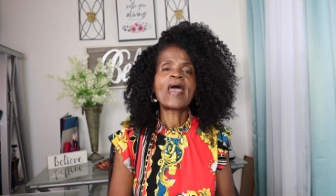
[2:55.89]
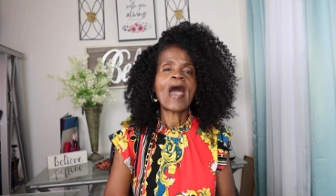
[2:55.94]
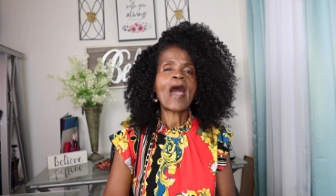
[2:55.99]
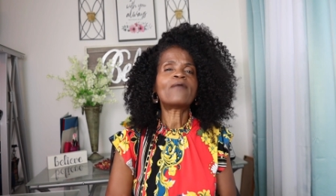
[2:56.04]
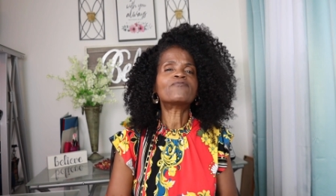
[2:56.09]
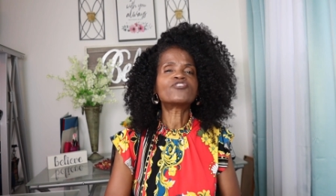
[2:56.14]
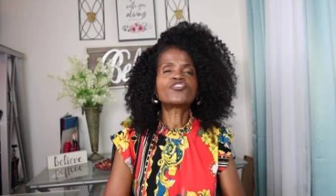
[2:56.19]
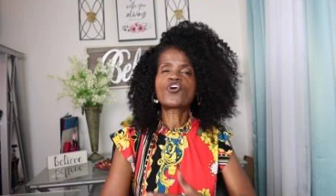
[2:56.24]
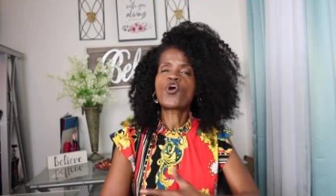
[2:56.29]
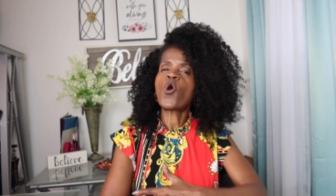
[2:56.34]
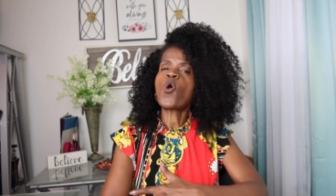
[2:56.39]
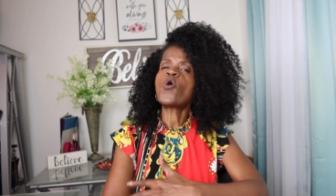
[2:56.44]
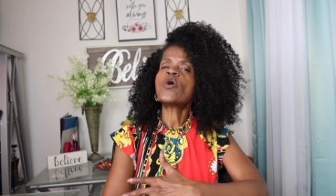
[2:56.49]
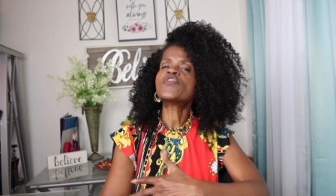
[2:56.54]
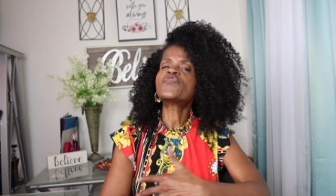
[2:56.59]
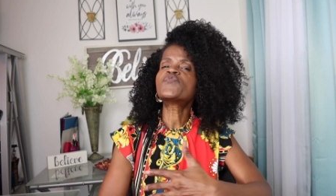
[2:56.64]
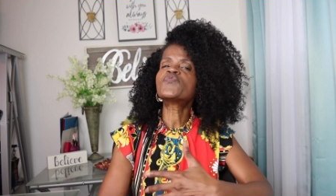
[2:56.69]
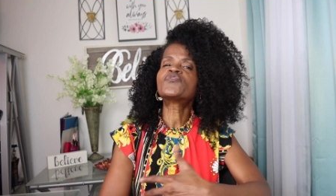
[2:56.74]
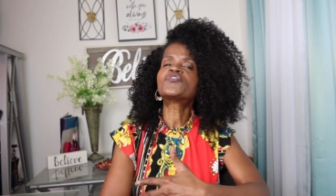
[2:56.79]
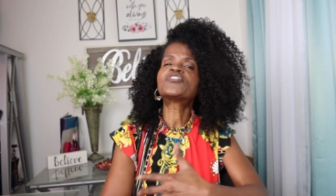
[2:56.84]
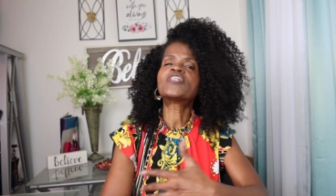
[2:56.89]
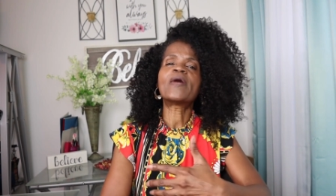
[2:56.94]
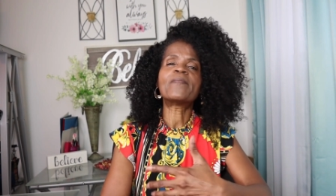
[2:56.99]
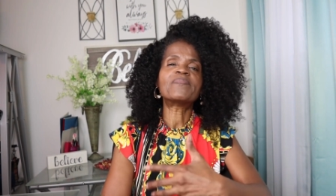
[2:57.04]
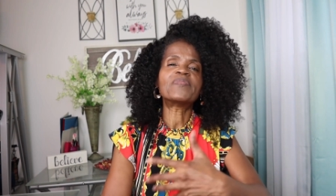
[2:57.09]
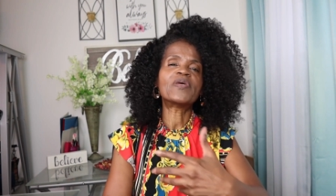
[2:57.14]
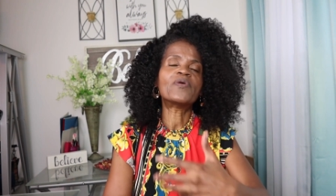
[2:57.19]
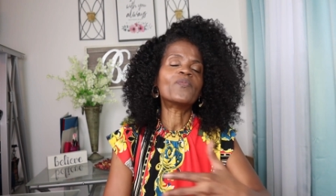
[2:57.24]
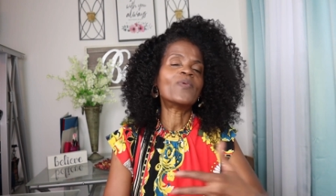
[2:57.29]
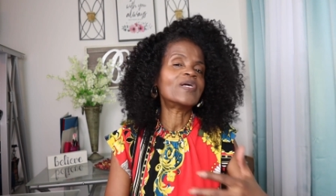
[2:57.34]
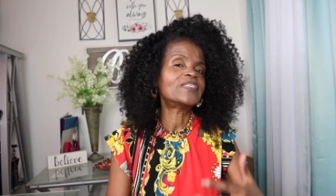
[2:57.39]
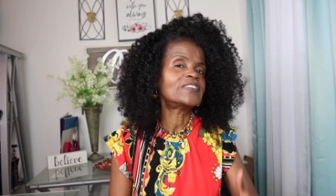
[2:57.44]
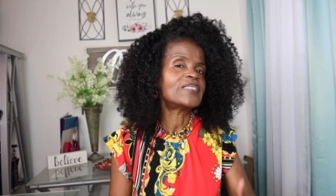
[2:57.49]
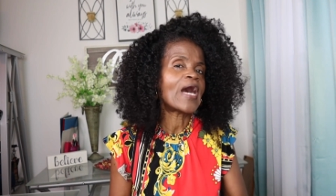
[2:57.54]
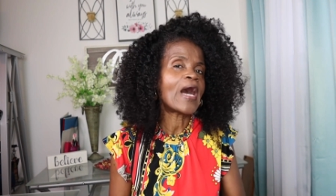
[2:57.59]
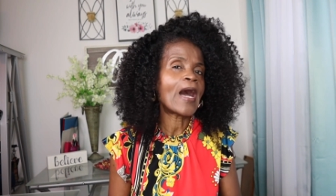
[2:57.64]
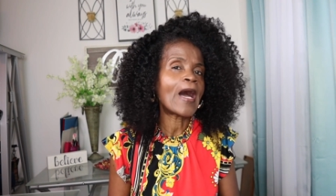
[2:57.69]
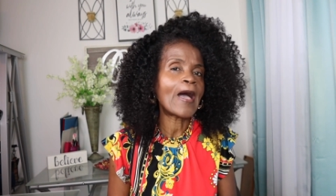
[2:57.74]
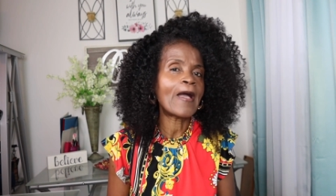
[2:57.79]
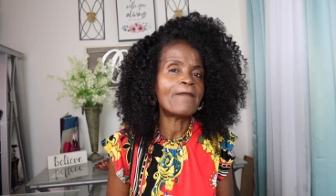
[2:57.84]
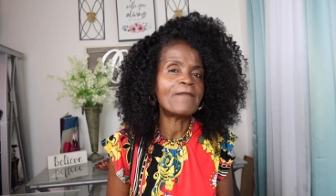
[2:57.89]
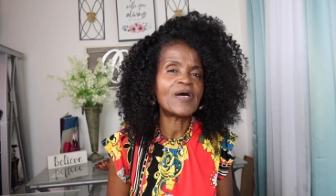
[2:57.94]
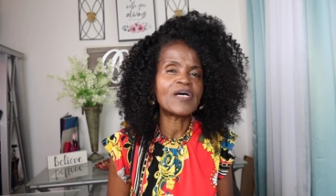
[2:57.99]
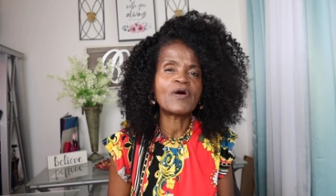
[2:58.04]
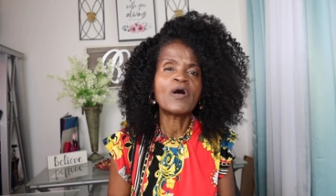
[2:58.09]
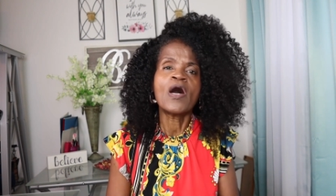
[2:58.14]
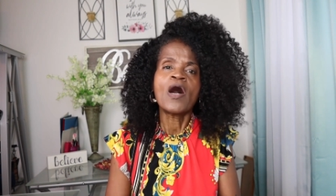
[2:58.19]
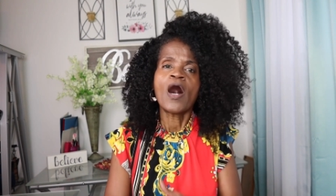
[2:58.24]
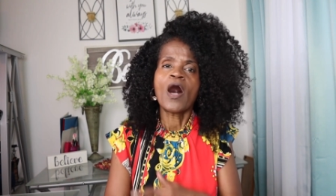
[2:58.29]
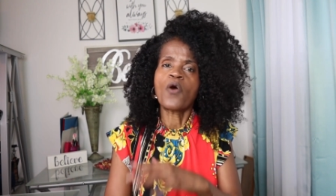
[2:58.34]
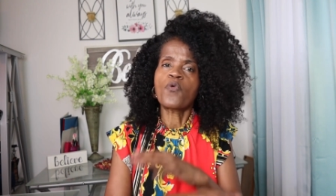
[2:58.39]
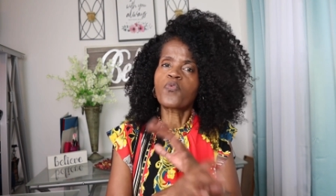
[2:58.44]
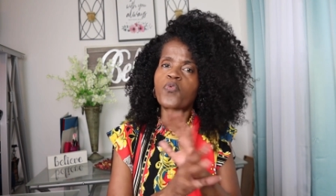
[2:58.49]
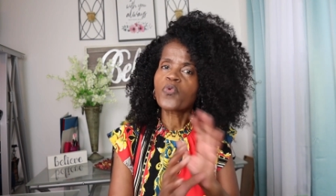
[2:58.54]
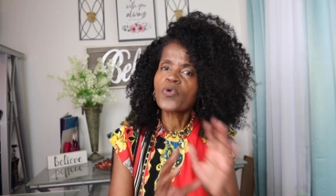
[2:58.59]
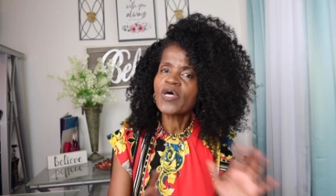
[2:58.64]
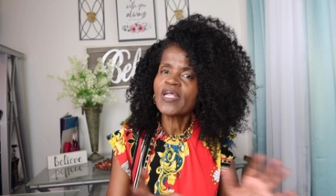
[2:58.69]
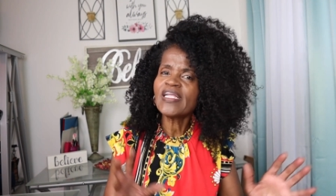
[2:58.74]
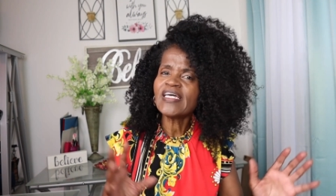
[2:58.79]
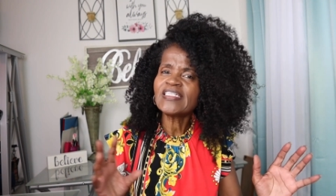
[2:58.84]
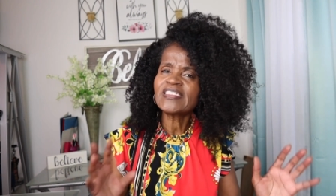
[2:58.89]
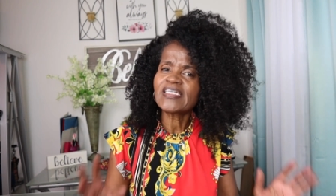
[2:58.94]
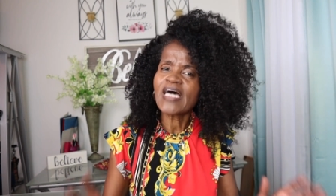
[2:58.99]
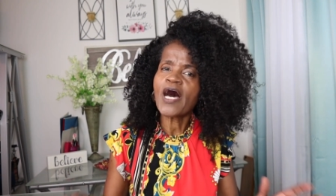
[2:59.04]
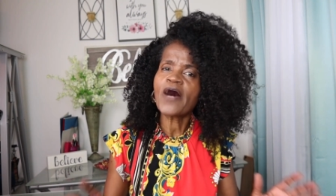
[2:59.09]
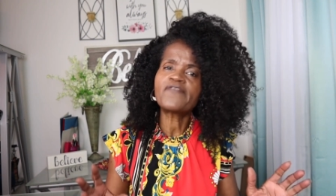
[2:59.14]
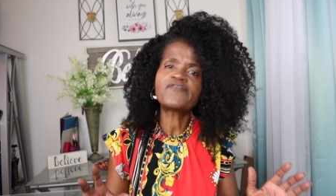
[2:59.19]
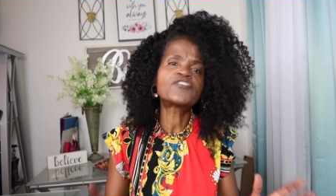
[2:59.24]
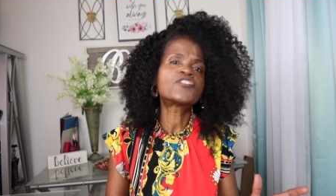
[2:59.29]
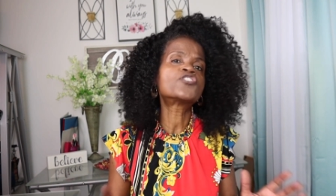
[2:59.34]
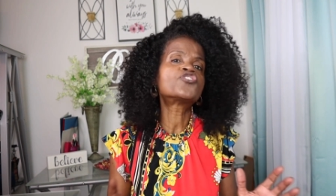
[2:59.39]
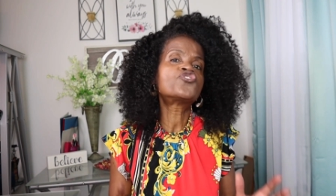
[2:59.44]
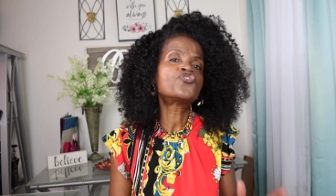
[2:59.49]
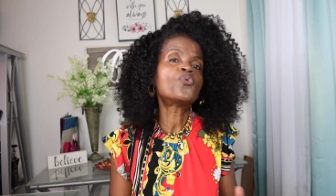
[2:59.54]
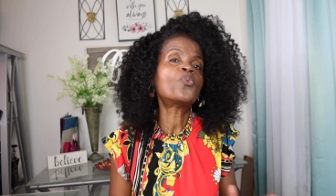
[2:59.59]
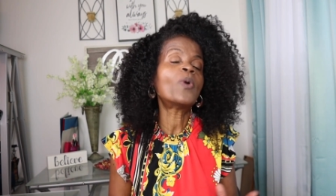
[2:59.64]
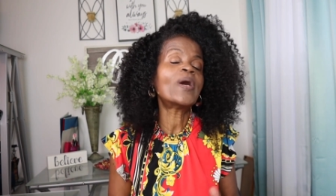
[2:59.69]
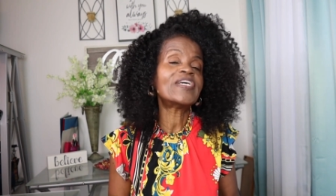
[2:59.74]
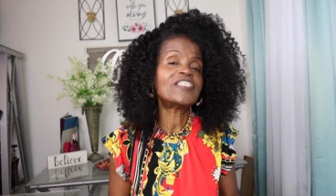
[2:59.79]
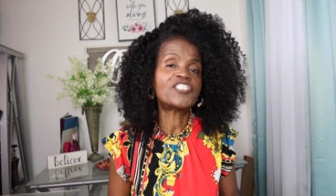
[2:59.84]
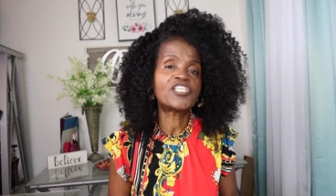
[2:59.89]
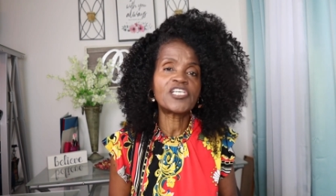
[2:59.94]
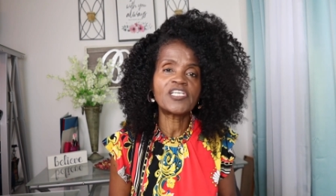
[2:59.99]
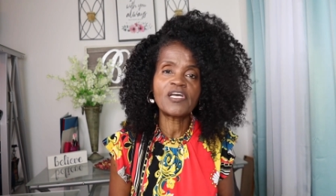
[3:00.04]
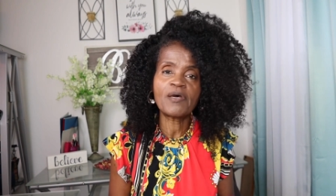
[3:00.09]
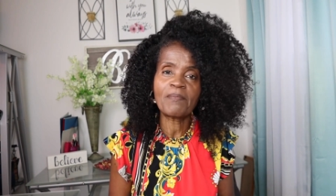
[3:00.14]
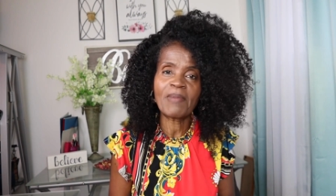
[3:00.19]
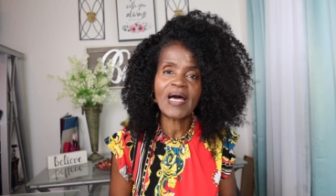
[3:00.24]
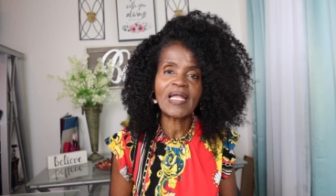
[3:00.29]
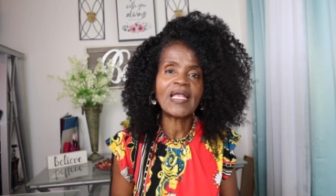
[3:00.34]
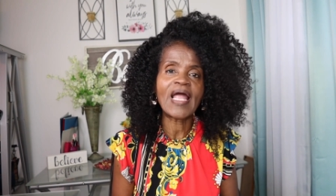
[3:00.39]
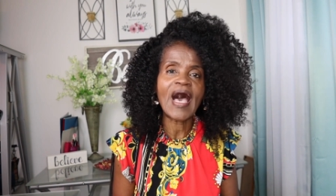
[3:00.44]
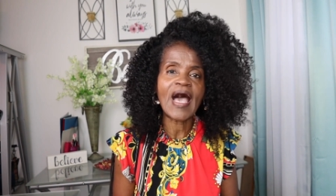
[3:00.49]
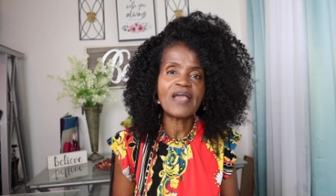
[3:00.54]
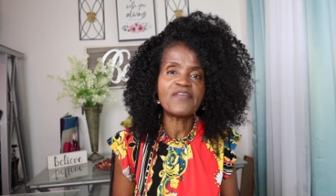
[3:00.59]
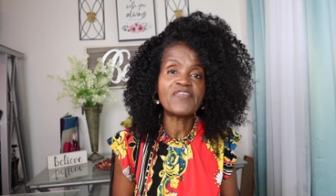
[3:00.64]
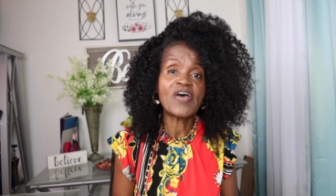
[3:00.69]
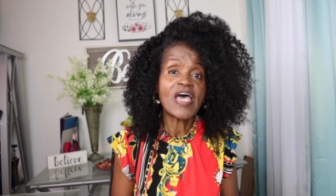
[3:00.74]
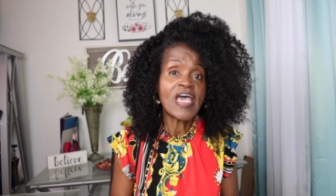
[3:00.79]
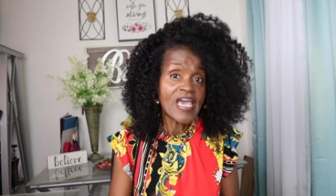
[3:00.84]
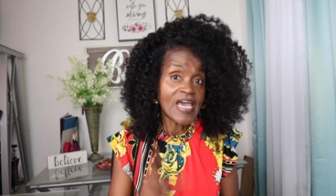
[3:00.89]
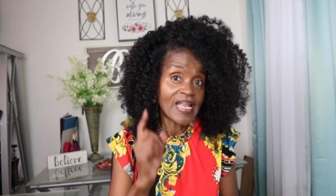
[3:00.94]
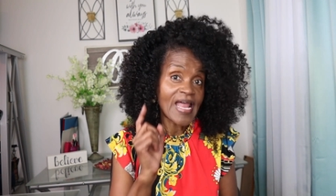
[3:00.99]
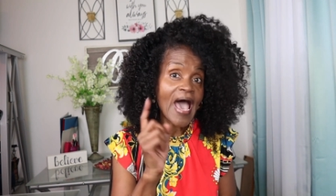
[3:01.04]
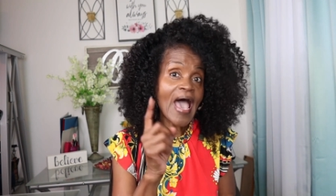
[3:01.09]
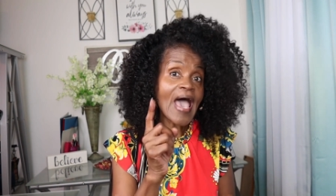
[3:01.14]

I was going through something one time, a, a, really tough situation in my life, and I